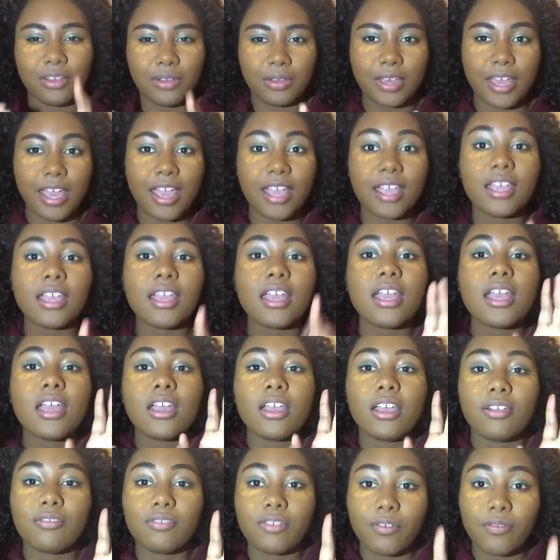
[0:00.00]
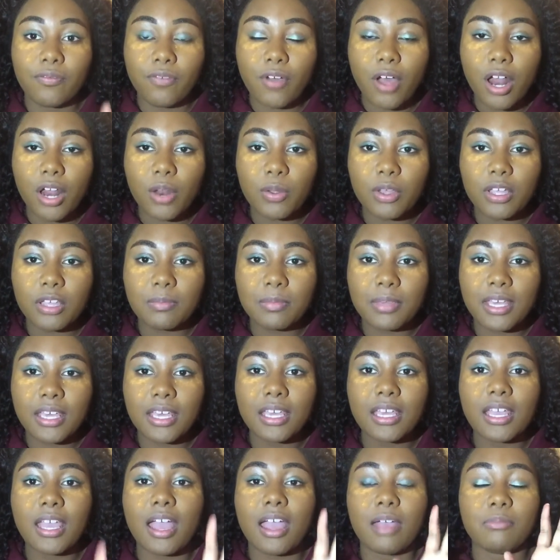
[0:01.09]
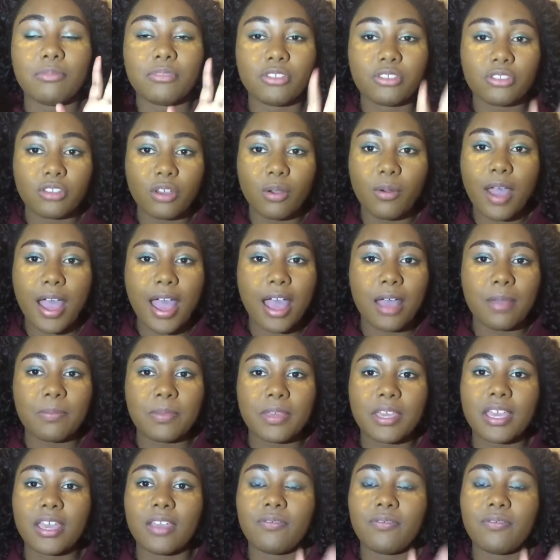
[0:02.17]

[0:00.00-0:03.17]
Okay, if you're following me, I'm so happy.